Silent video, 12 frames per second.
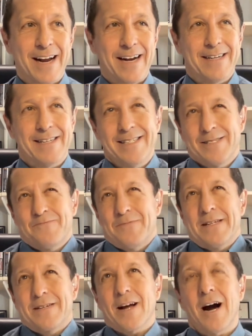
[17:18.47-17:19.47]
and he's
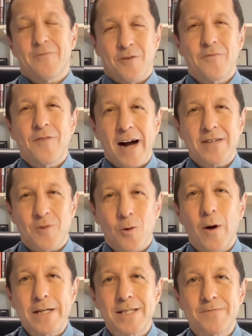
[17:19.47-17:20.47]
been gone from Fox for
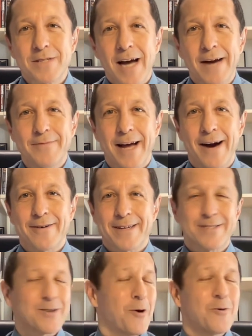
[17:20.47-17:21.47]
quite some time now,
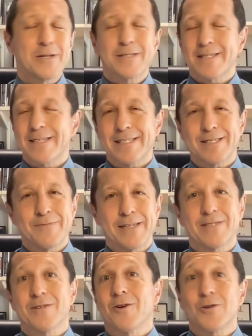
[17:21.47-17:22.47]
he's always teased me.
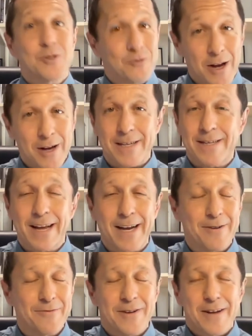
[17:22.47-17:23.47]
He's an Australian
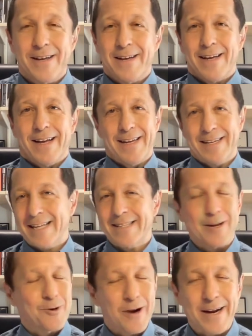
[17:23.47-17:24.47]
native, and he's
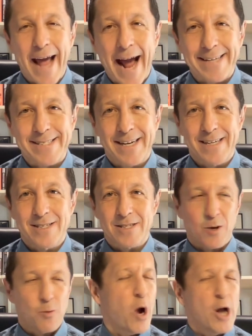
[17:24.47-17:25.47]
got that great accent. He's
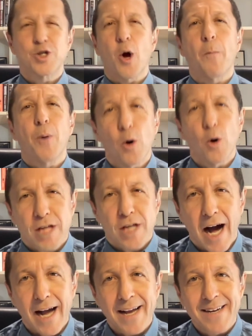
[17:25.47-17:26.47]
like, where's your bow
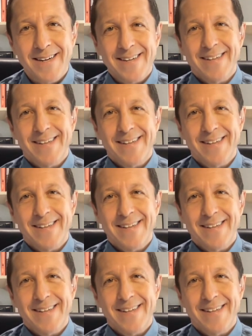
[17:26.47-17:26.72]
tie?